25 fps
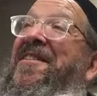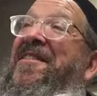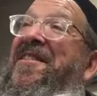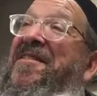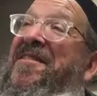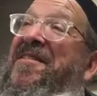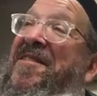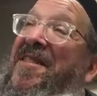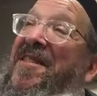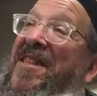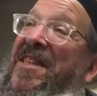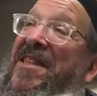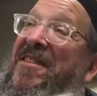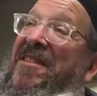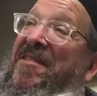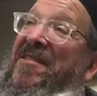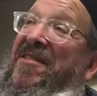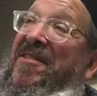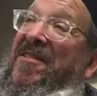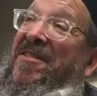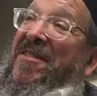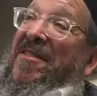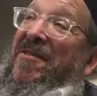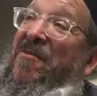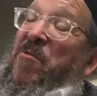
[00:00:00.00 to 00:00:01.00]
This
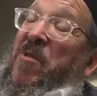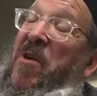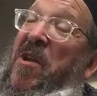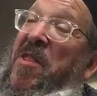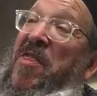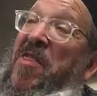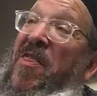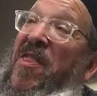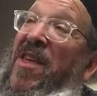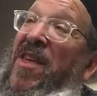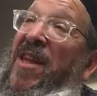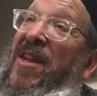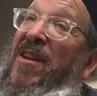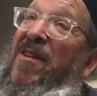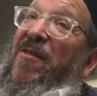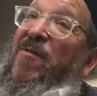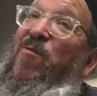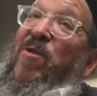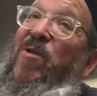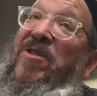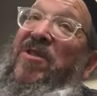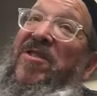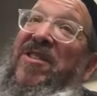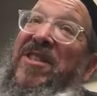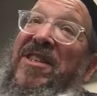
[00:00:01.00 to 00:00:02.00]
leads to one thing,
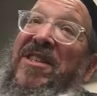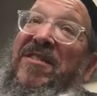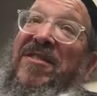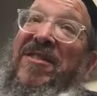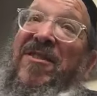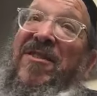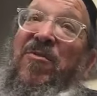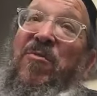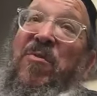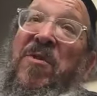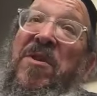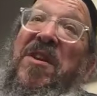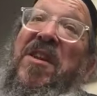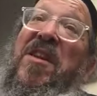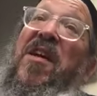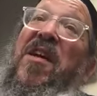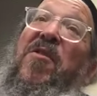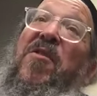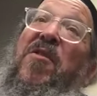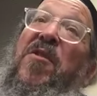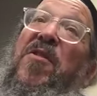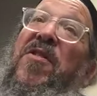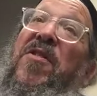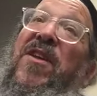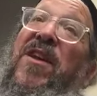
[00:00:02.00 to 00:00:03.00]
which leads to
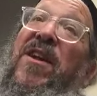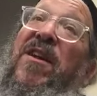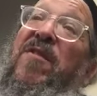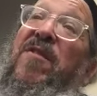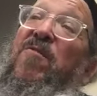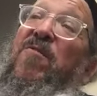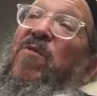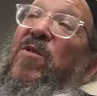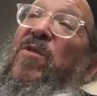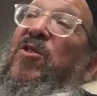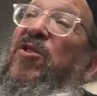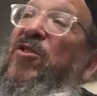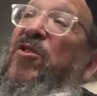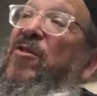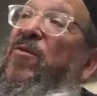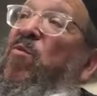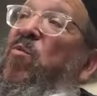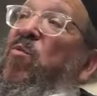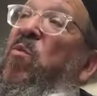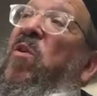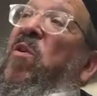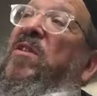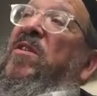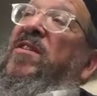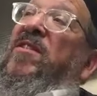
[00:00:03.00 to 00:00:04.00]
another thing, which is
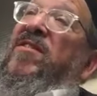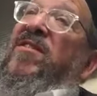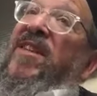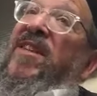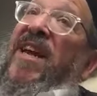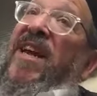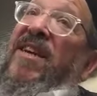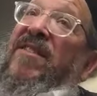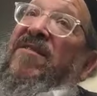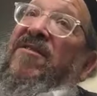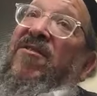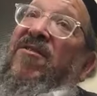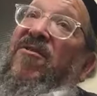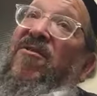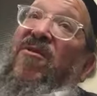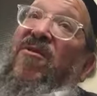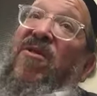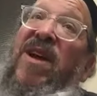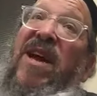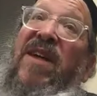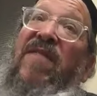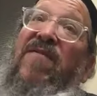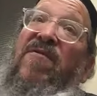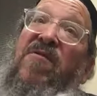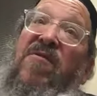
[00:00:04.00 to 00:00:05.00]
one disaster
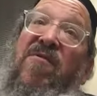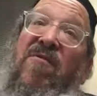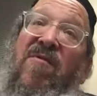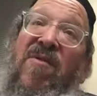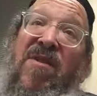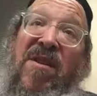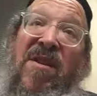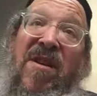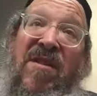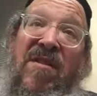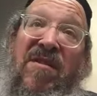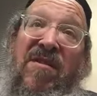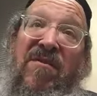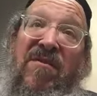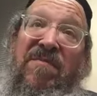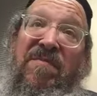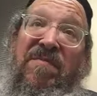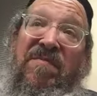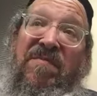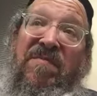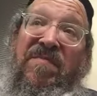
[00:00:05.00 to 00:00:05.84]
after another.